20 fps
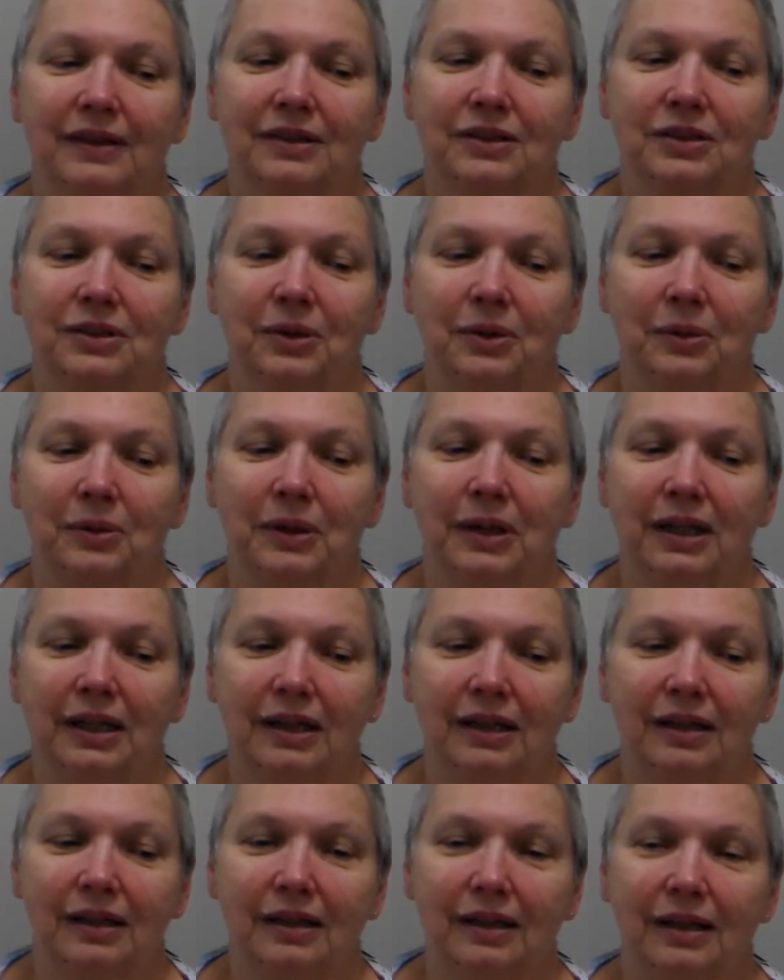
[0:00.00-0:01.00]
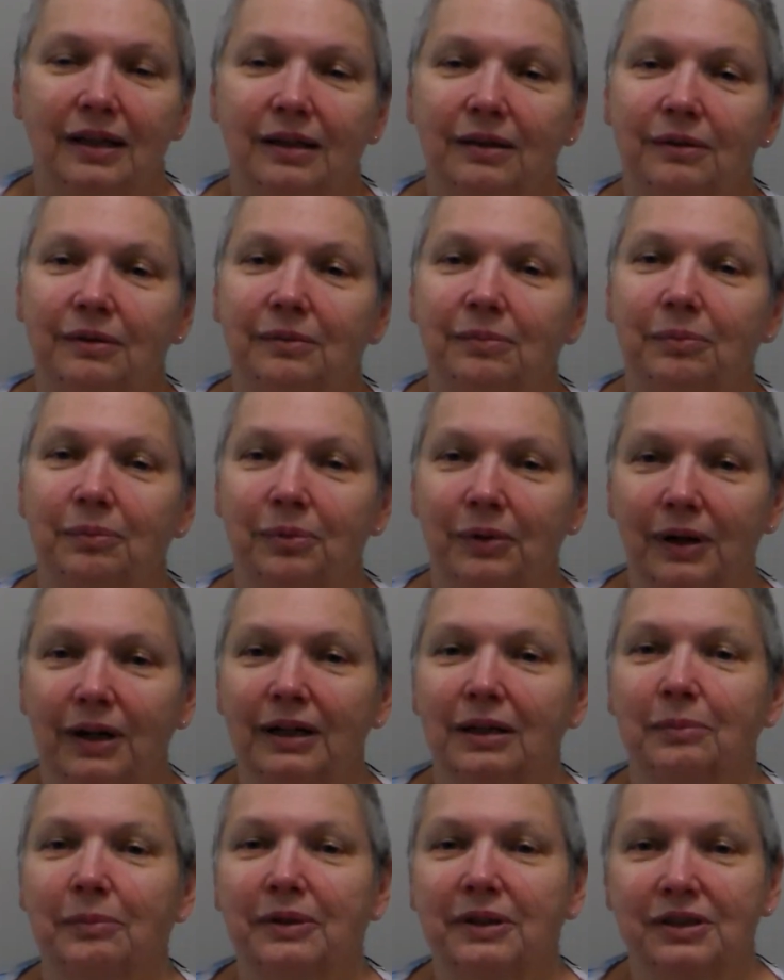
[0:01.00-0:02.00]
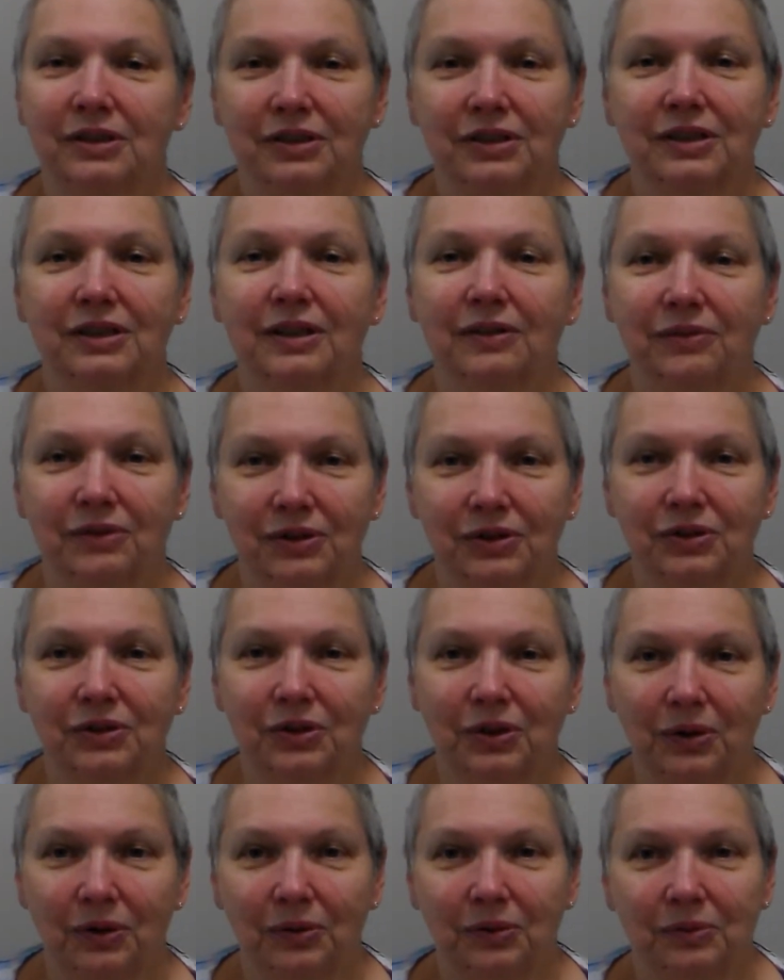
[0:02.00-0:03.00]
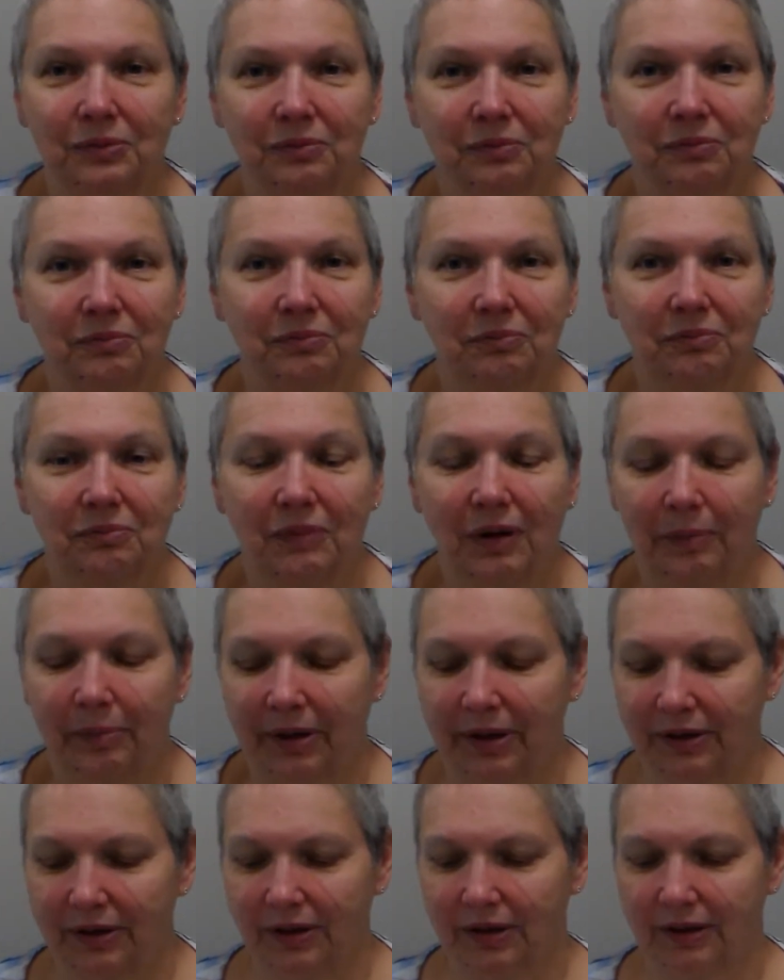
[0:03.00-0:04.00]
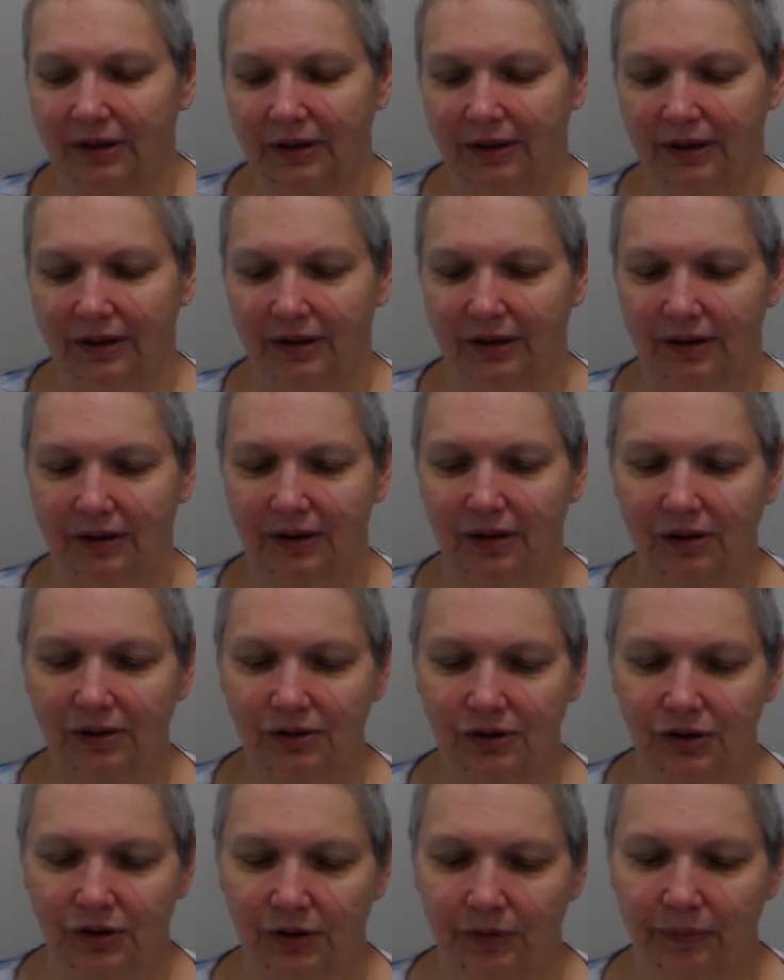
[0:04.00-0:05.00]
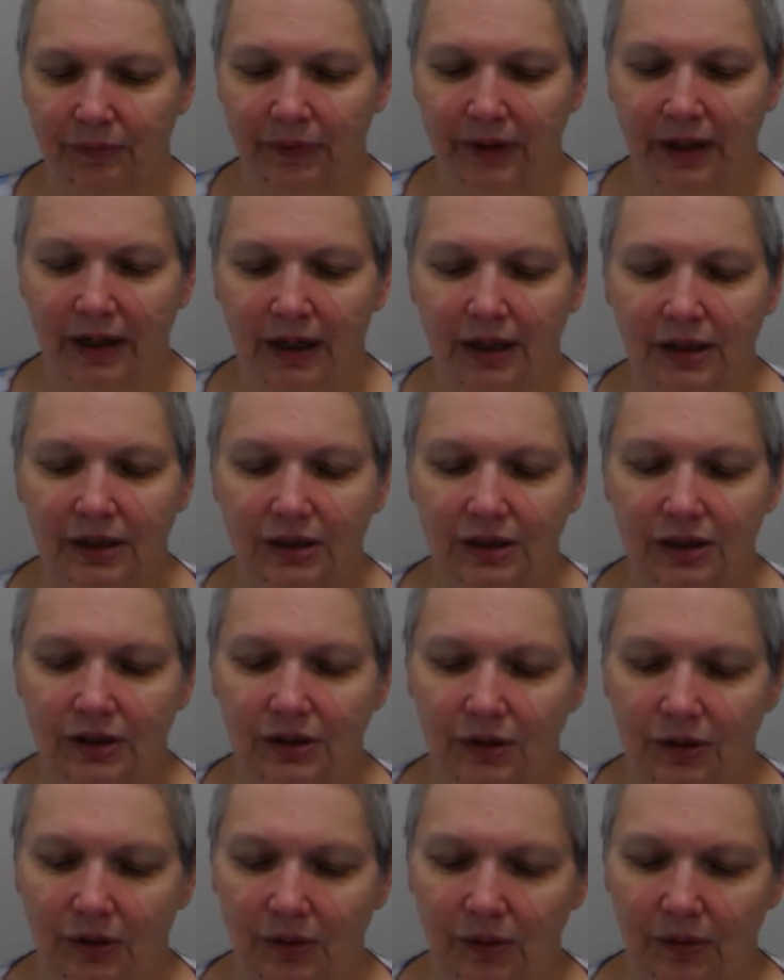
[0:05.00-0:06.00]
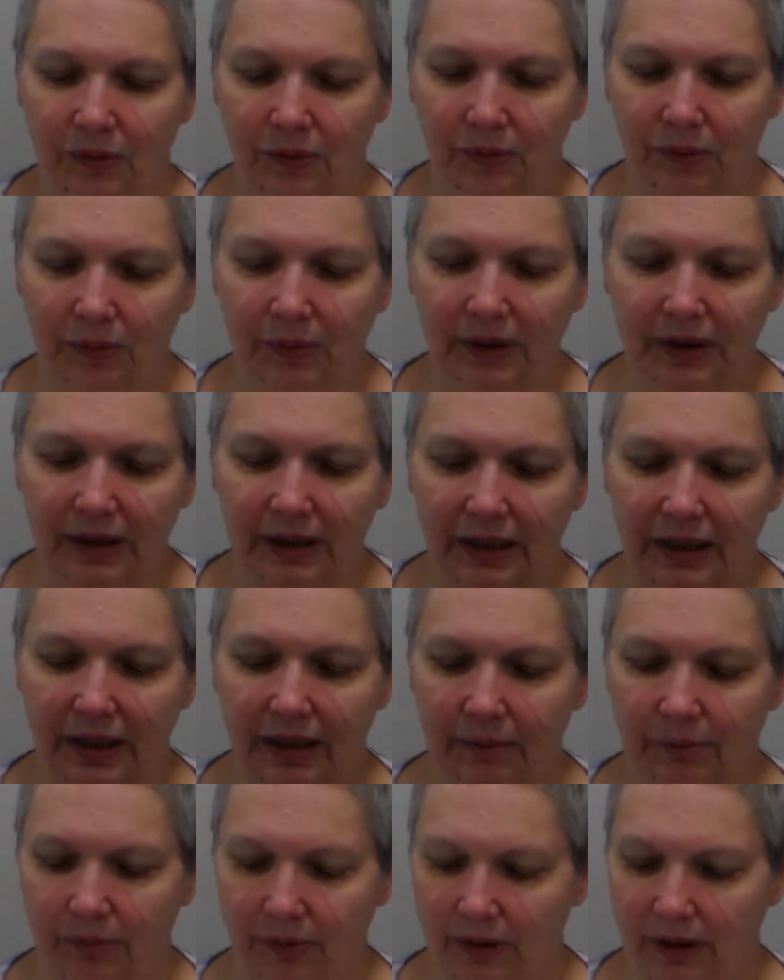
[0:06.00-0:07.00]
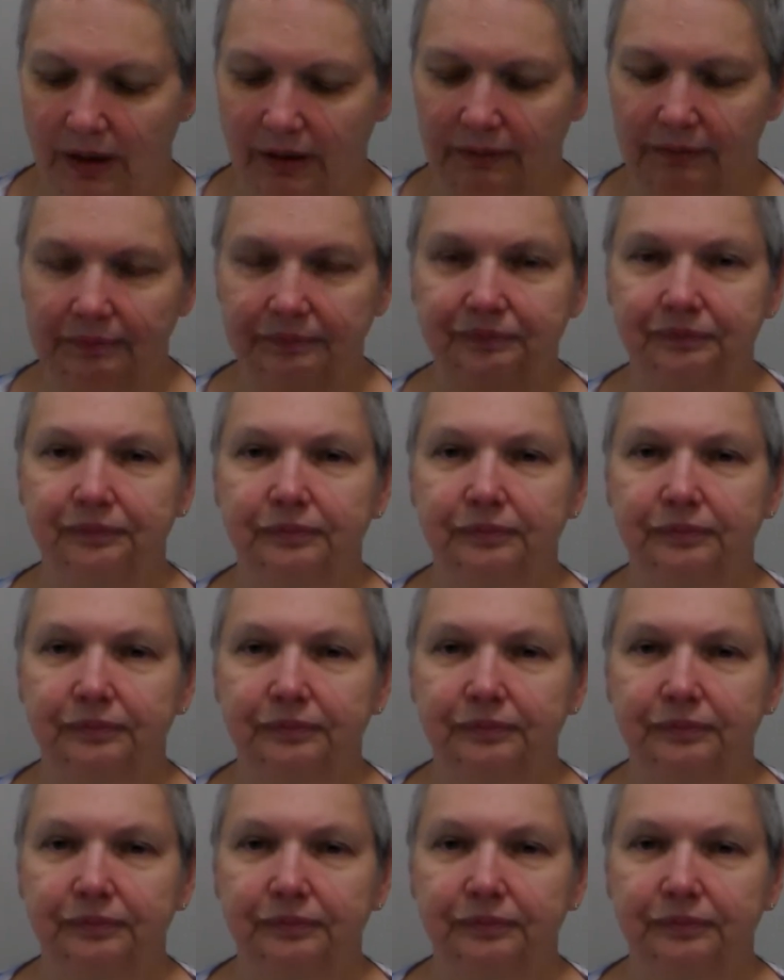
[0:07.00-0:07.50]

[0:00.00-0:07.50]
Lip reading: so he brought a bunch of stuff to show about the culture. So one thing he brought